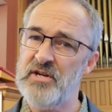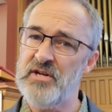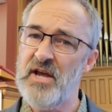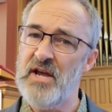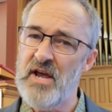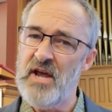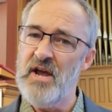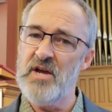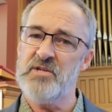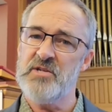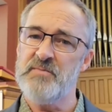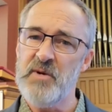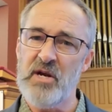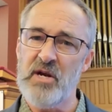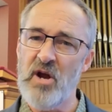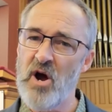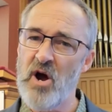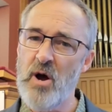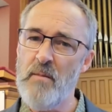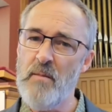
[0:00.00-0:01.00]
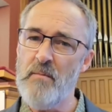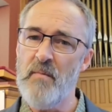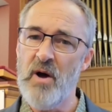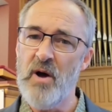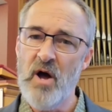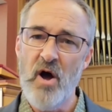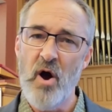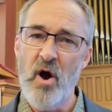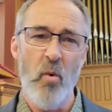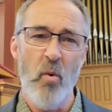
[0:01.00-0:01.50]
has become
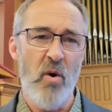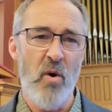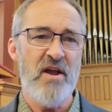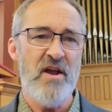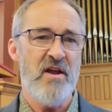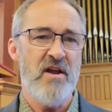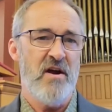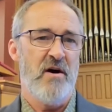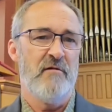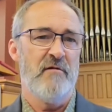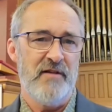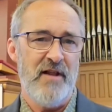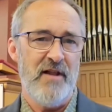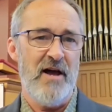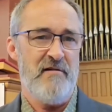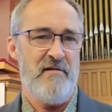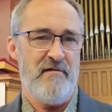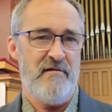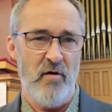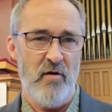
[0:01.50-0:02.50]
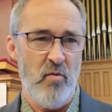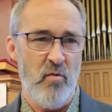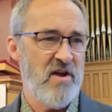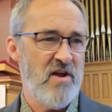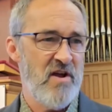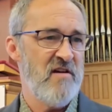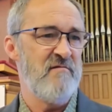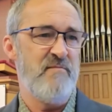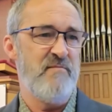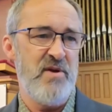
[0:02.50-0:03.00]
a way of life, a way
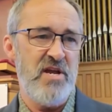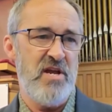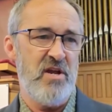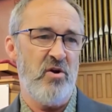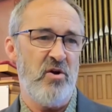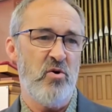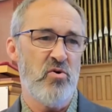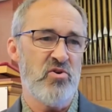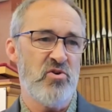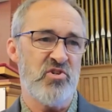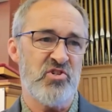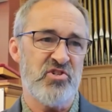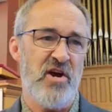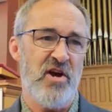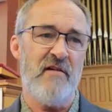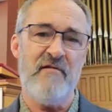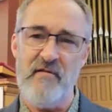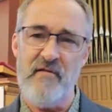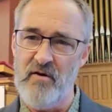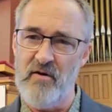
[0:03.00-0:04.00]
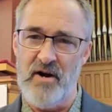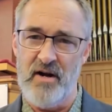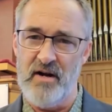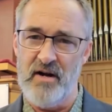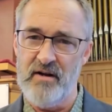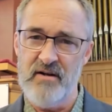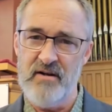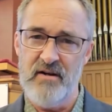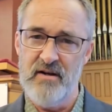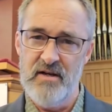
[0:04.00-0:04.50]
of being, whose
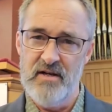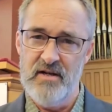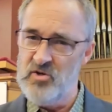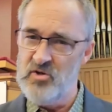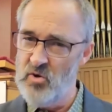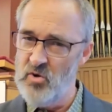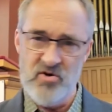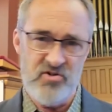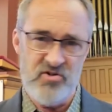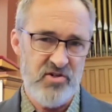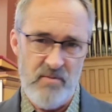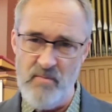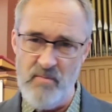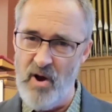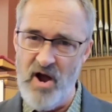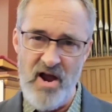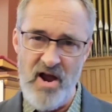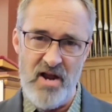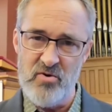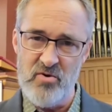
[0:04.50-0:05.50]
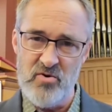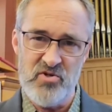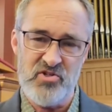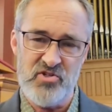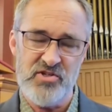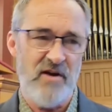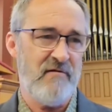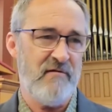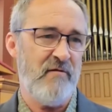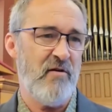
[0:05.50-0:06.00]
suffering, yours and mine, whose
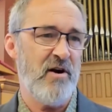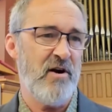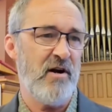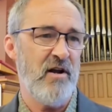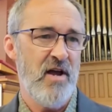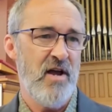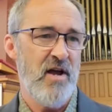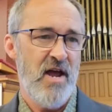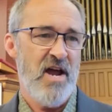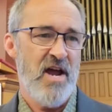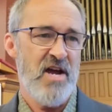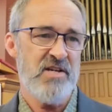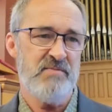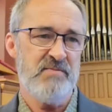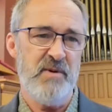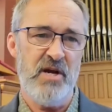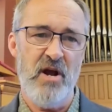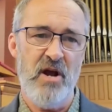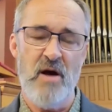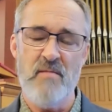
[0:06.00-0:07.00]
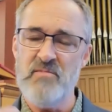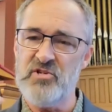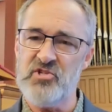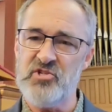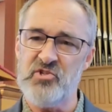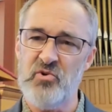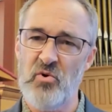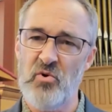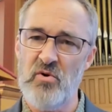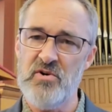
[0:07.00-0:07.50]
suffering has become a
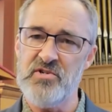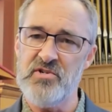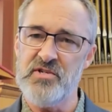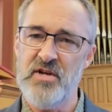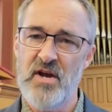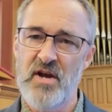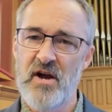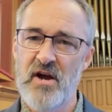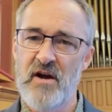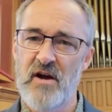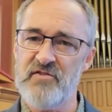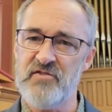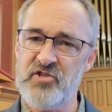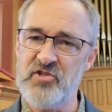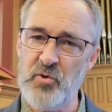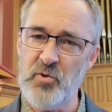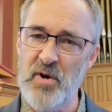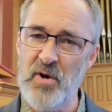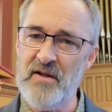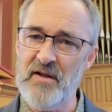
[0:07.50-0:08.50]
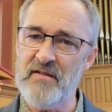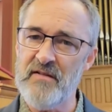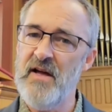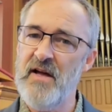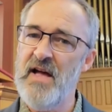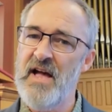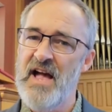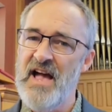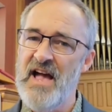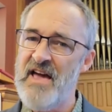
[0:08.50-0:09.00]
source of strength
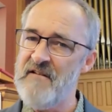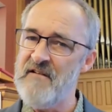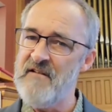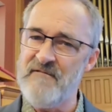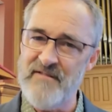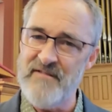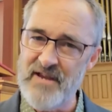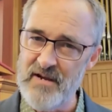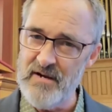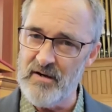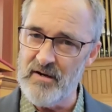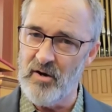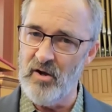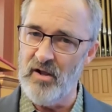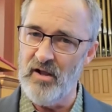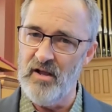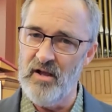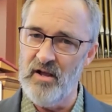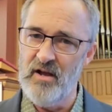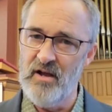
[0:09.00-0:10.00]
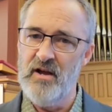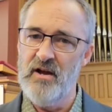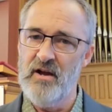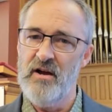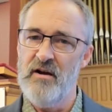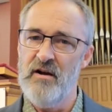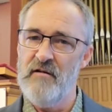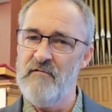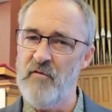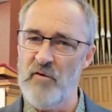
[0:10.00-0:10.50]
and a vehicle
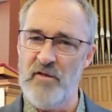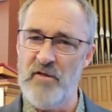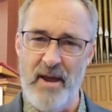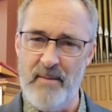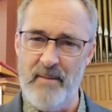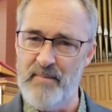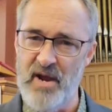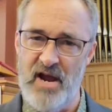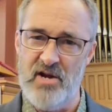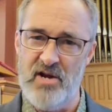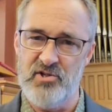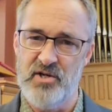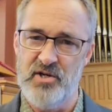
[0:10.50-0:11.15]
for that passion.